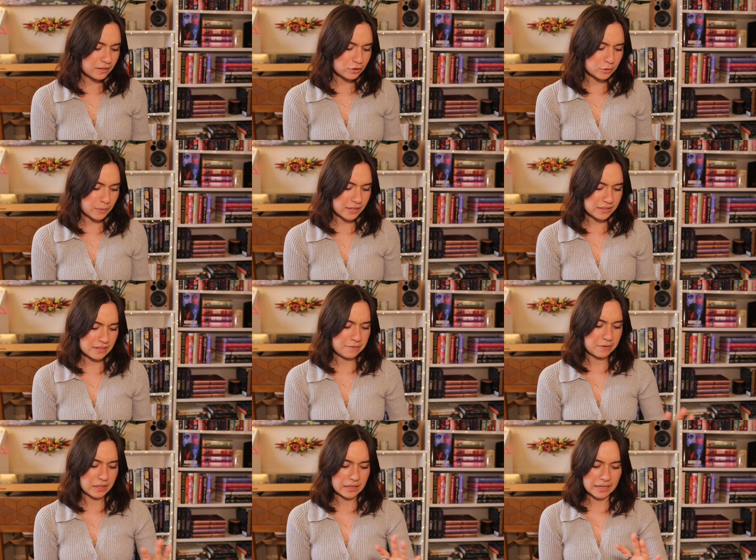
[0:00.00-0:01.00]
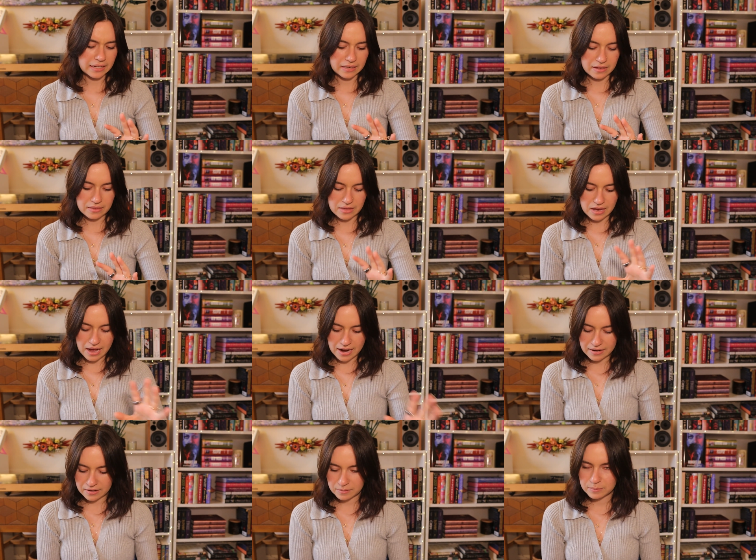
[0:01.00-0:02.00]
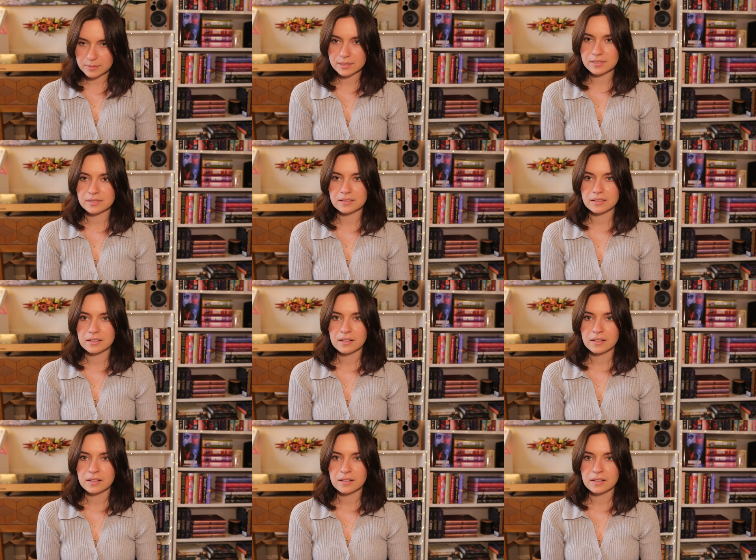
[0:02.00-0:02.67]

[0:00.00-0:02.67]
Just because I feel like the items